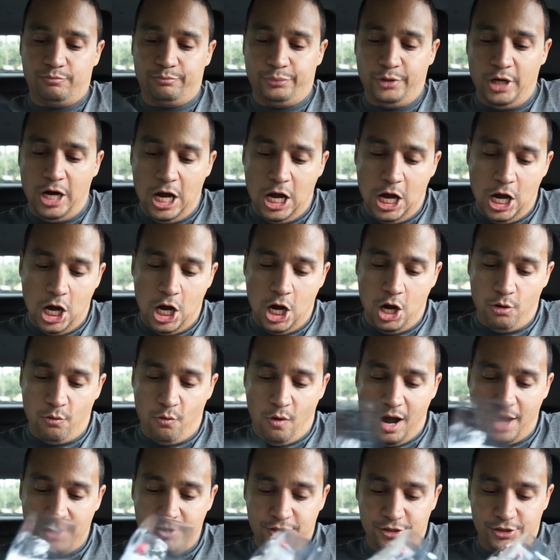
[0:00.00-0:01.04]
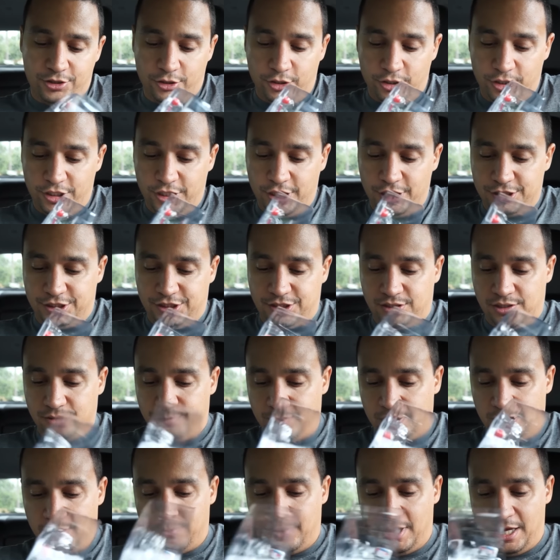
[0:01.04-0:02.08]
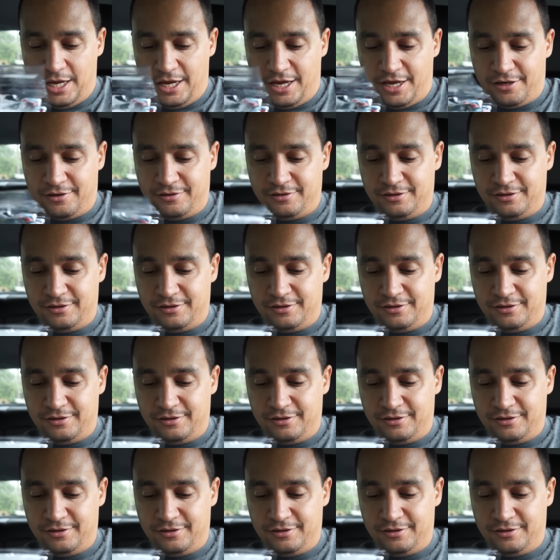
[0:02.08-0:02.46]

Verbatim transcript: Bro, why you doing this to me, man?